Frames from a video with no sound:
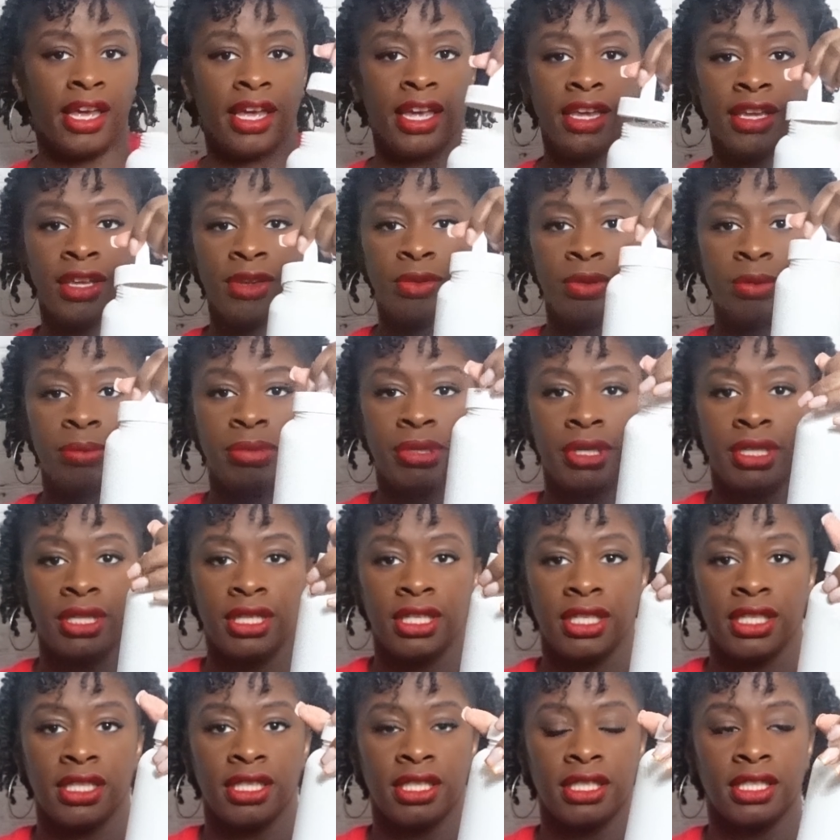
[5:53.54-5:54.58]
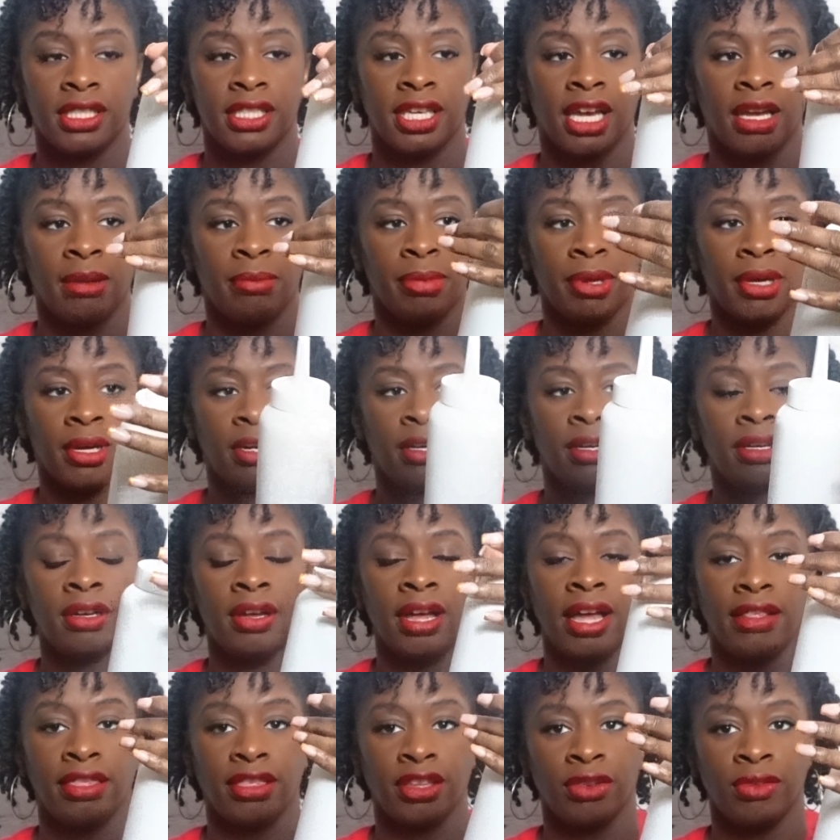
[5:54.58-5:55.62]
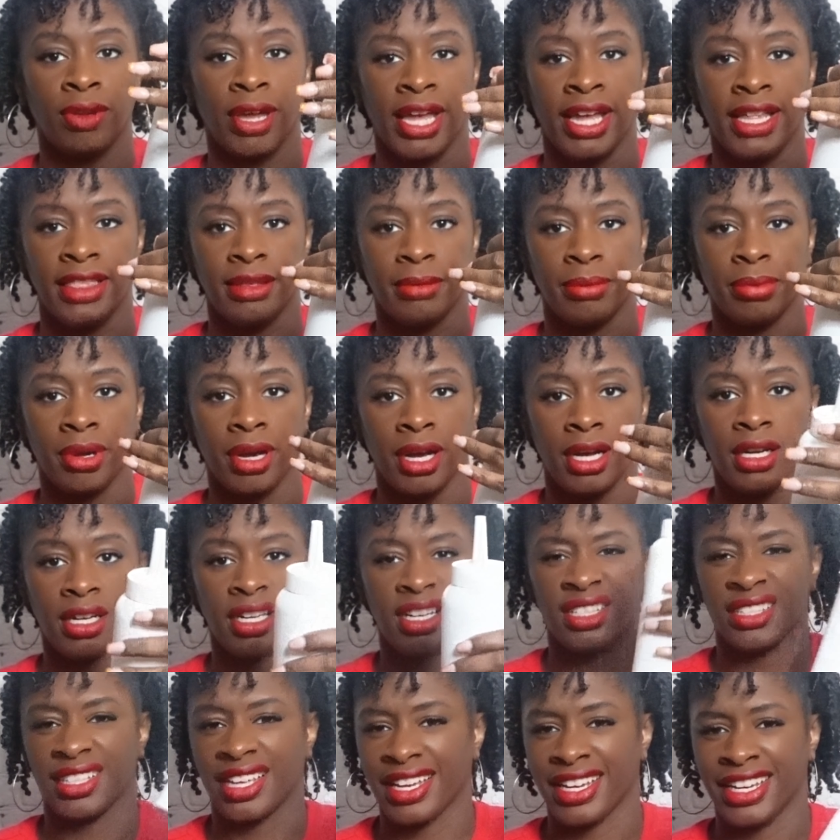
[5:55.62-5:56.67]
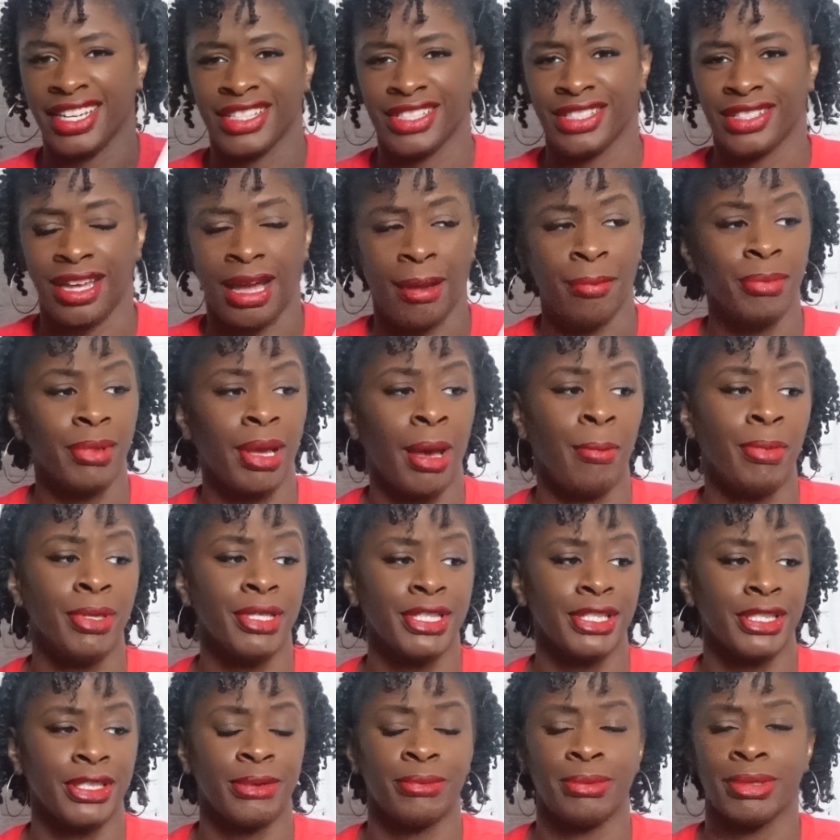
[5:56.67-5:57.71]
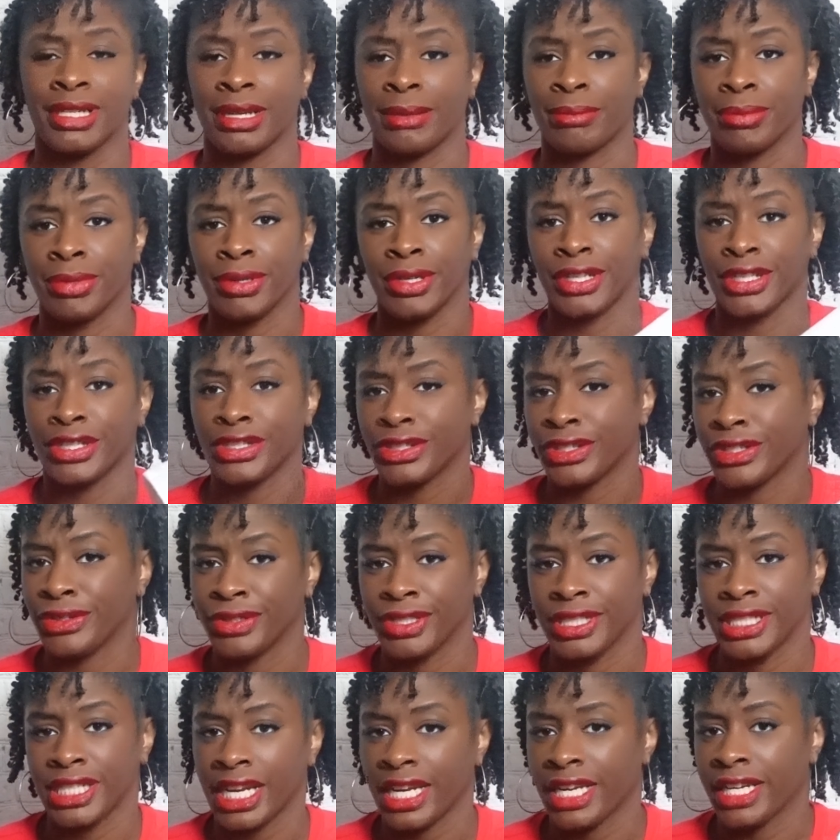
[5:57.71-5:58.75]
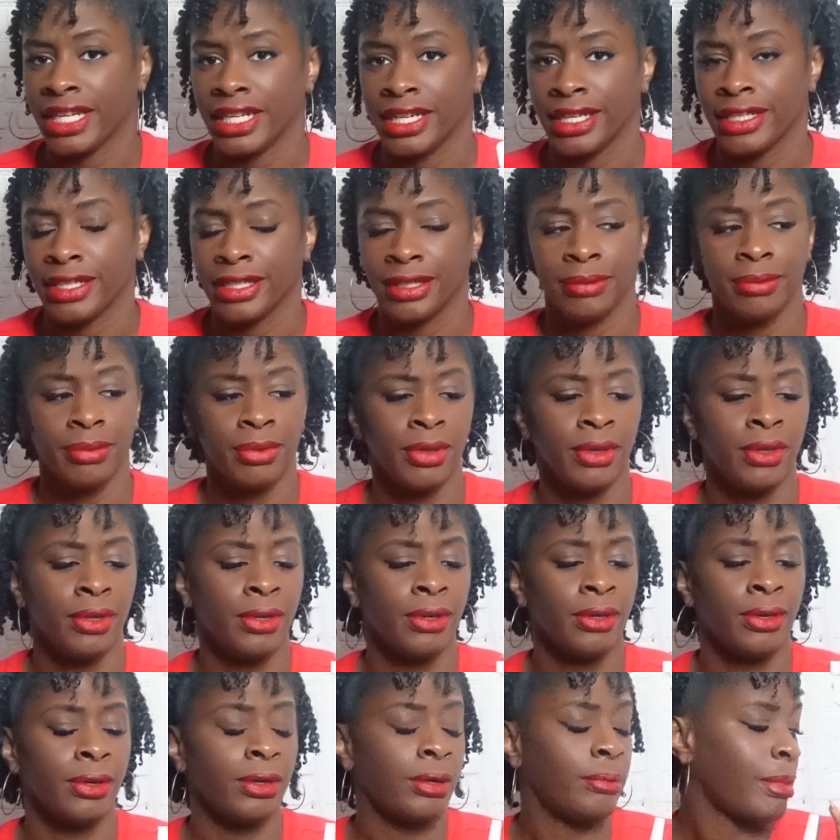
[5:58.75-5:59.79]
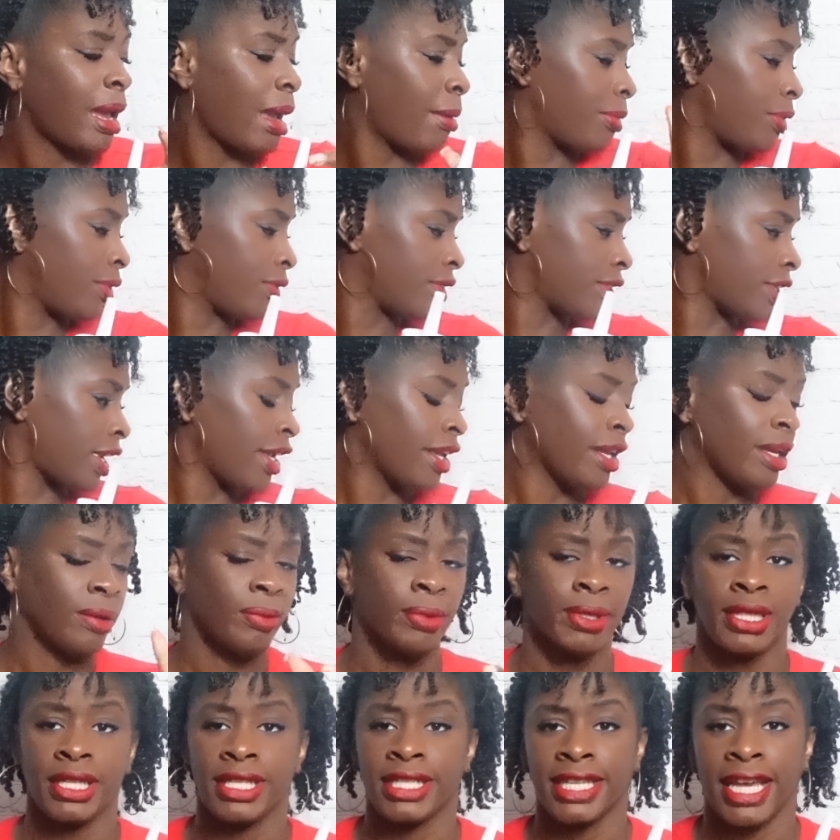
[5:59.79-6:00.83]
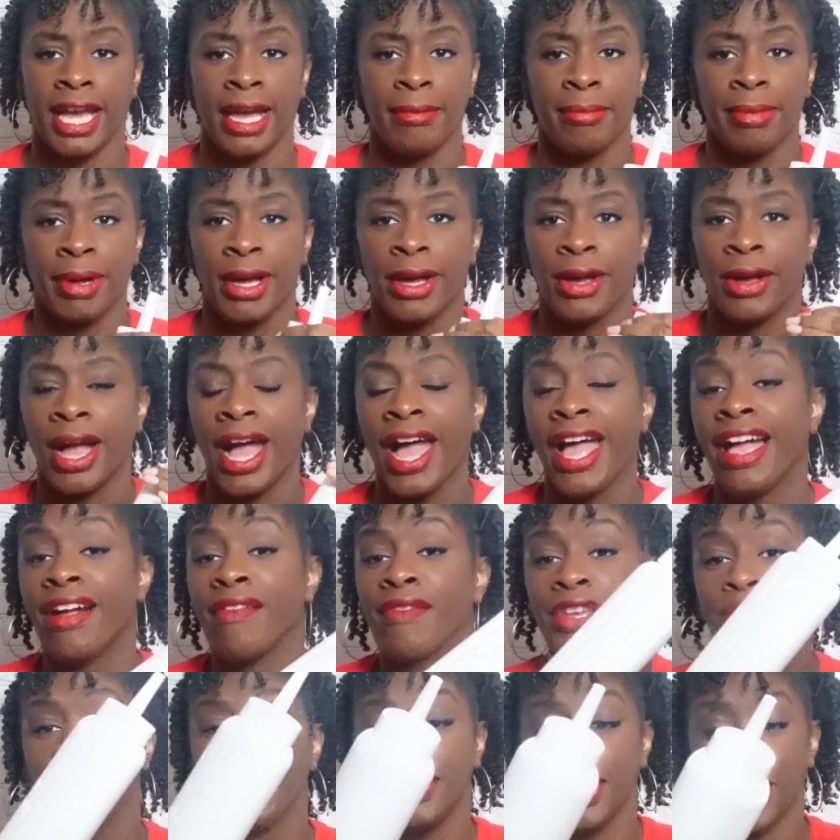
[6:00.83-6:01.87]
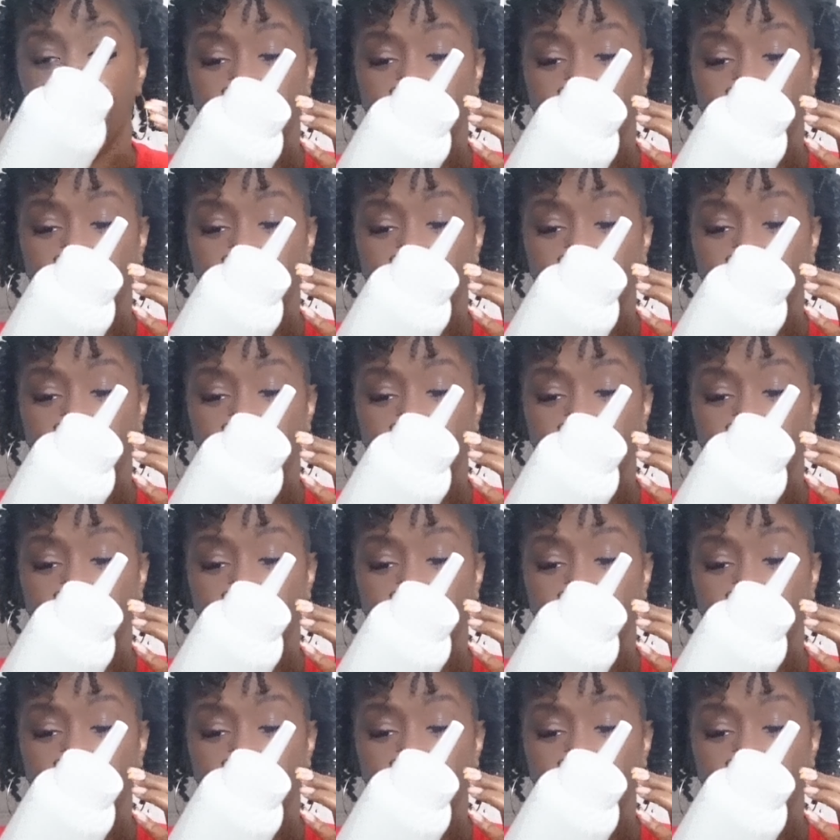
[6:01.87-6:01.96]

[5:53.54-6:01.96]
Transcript: and you'll put this top on after you add the product. I guess I'm assuming, I'm pretty sure you shake it up. Maybe you shake it with the top off. However you